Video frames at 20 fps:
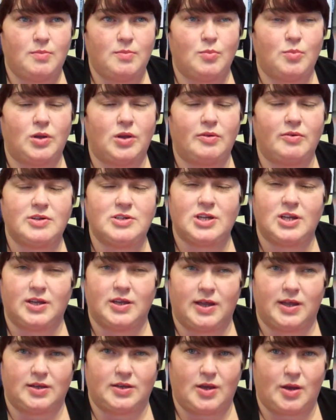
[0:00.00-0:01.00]
Well,
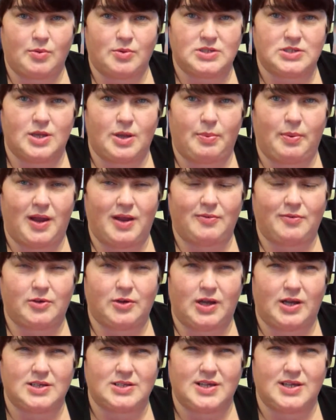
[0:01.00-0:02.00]
originally I applied for
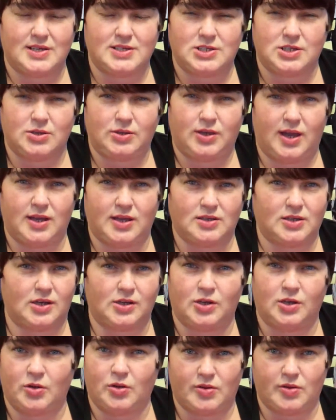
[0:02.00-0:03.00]
Anxiety UK and
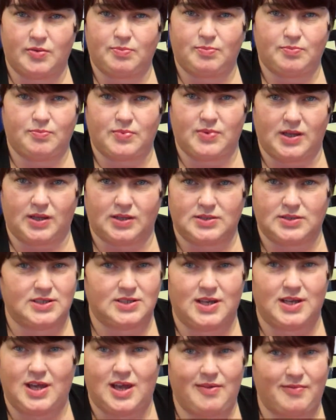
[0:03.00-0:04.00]
another thing.
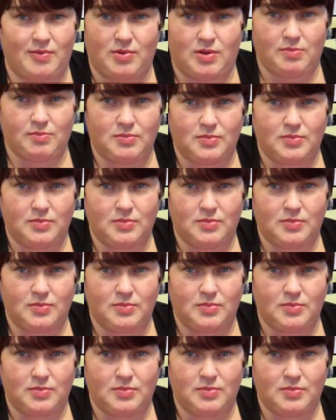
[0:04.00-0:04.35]
Didn't hear from them.